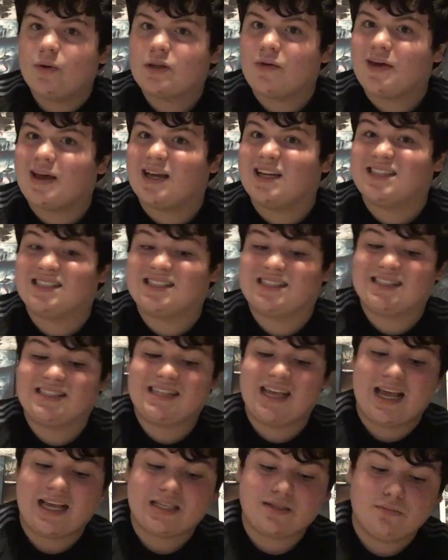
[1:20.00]
doing a
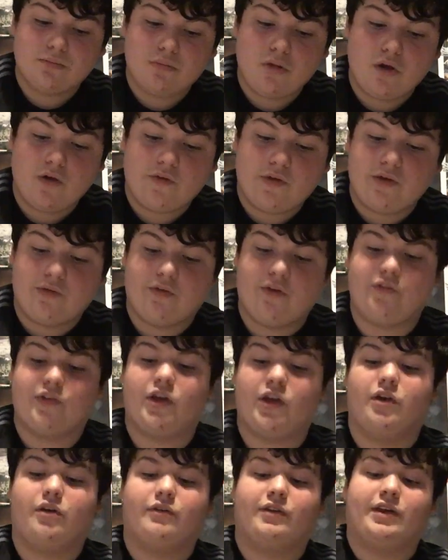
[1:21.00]
6 movie
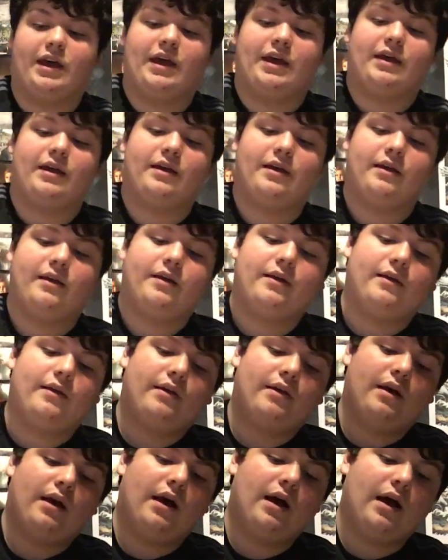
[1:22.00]
review
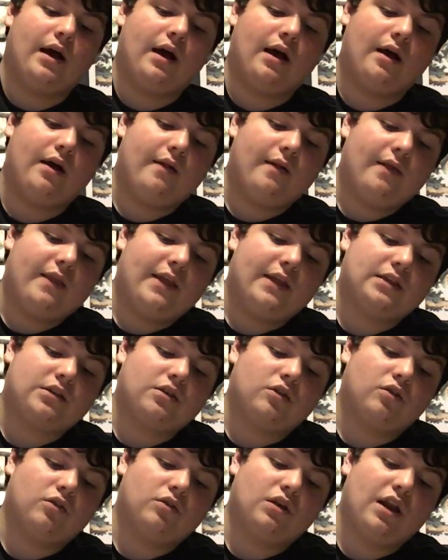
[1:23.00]
game. It's
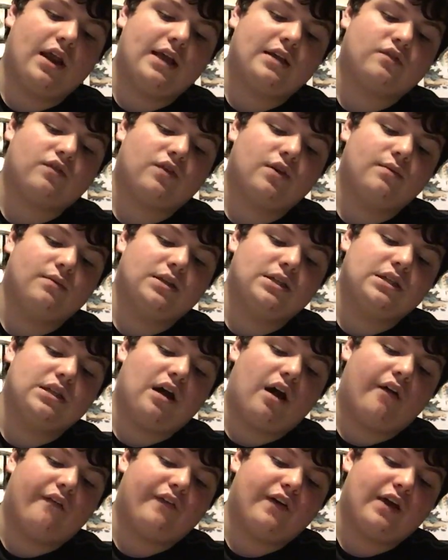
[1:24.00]
called Next Film is
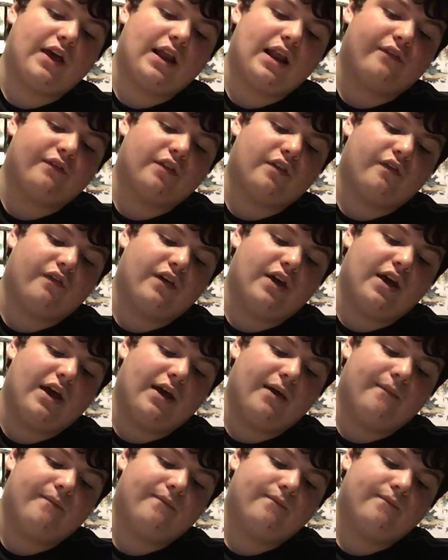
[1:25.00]
Nothing Left to Fear.